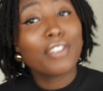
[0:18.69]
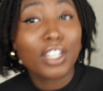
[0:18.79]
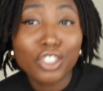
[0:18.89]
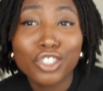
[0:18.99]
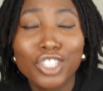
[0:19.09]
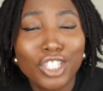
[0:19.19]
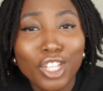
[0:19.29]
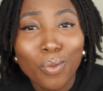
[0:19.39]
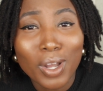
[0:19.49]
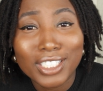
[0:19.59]
But that shit
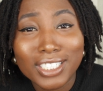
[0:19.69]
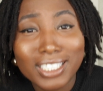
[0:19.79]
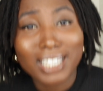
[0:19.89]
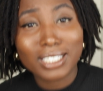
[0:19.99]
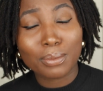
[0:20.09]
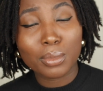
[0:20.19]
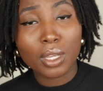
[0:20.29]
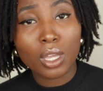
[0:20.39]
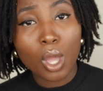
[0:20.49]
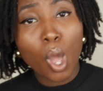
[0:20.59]
chicken, why she texting
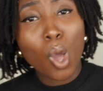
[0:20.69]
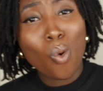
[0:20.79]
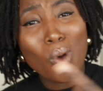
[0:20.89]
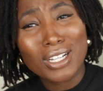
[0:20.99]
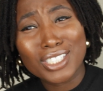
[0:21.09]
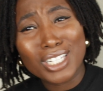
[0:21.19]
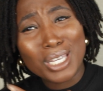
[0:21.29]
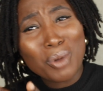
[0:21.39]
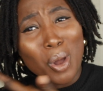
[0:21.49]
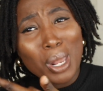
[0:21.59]
me? Why she
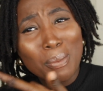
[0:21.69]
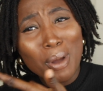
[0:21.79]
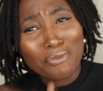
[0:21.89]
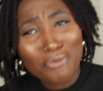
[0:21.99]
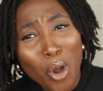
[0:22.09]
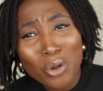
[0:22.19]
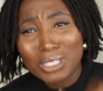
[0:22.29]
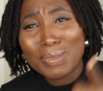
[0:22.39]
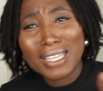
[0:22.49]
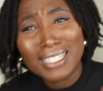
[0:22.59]
keep calling my phone,
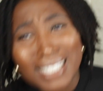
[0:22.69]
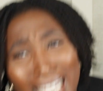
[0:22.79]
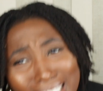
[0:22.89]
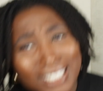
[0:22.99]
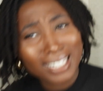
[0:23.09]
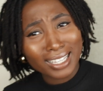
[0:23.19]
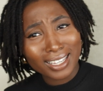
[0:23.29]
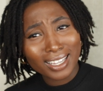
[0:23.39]
speaking sexually?